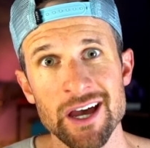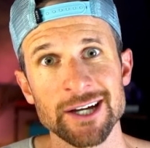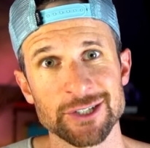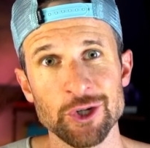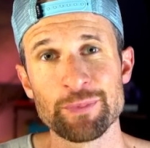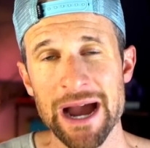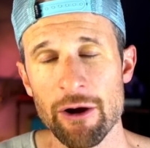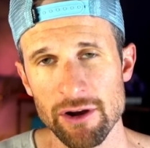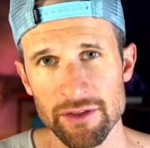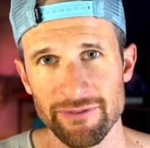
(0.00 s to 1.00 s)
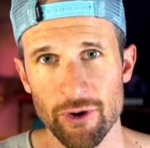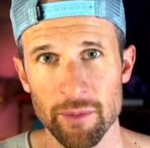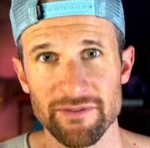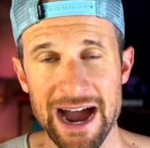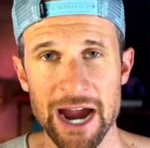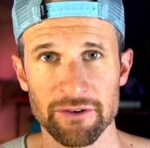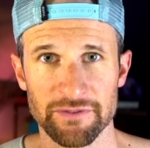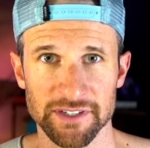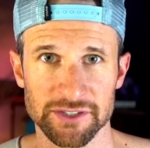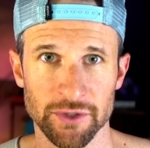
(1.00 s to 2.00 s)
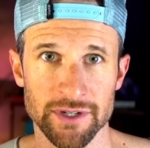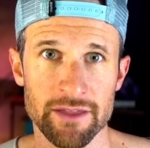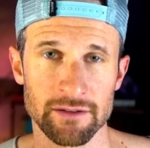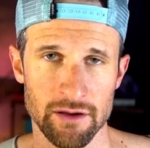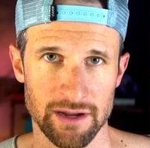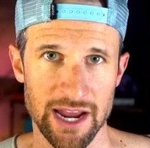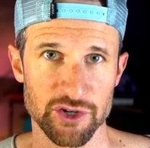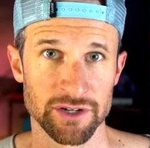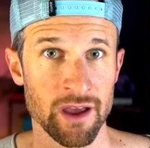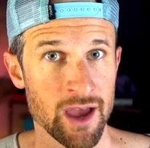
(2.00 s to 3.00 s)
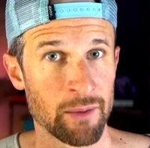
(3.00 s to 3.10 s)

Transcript: 2 power in the form of Iron Fist to another location,